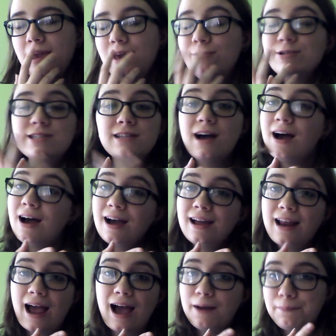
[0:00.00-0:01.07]
He was
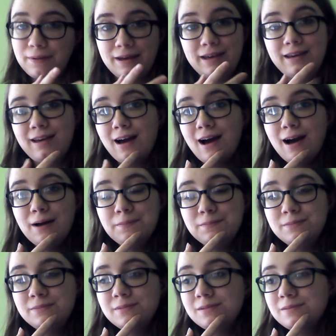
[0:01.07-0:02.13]
not happy.
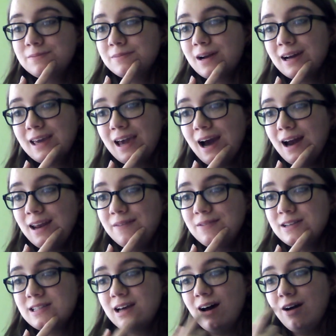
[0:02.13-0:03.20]
I can't
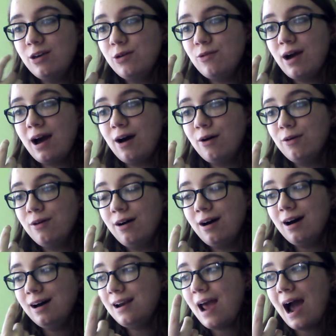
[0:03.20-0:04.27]
even tell you how
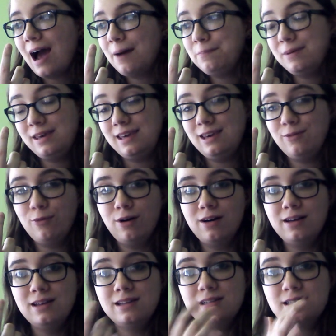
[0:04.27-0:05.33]
unhappy he
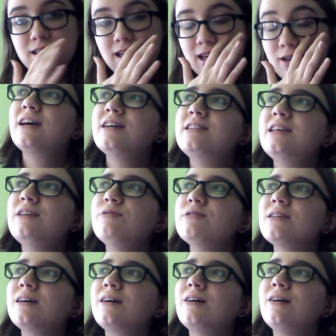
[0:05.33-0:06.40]
was. Because he
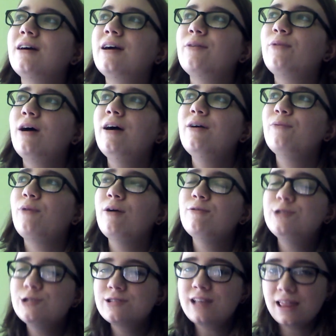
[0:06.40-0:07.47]
was like, all right, why
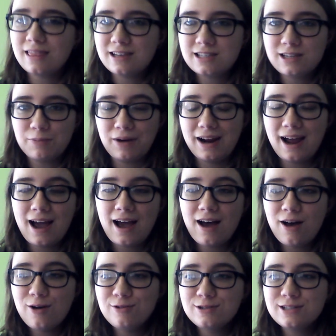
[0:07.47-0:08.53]
would you send this to my
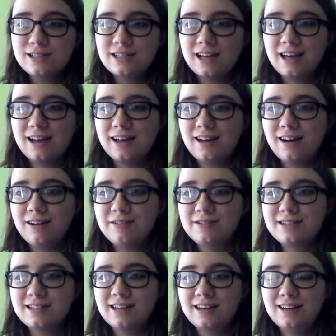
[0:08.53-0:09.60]
house? And I
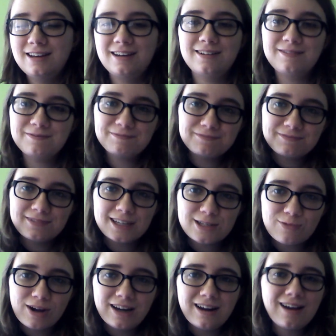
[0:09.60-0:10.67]
was like,
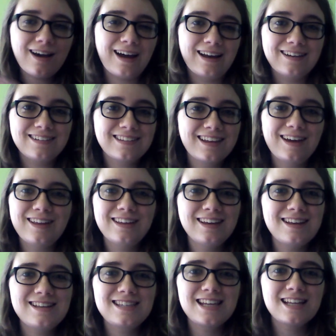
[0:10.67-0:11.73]
because why not?
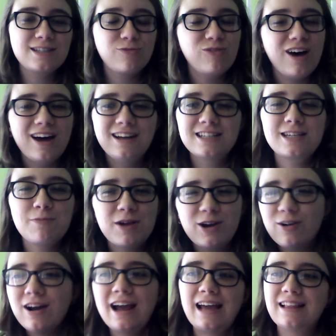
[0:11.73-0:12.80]
It's fun, it's gonna
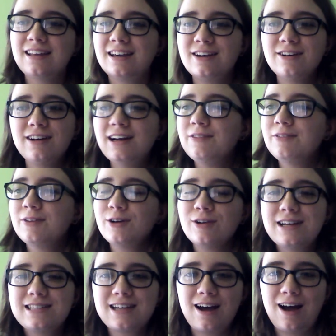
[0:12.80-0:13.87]
be great. Like, you're gonna have a
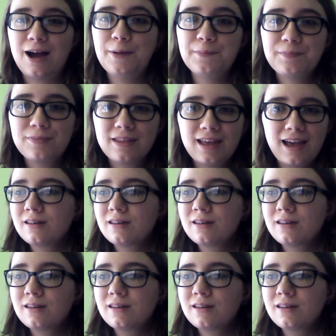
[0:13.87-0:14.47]
great time.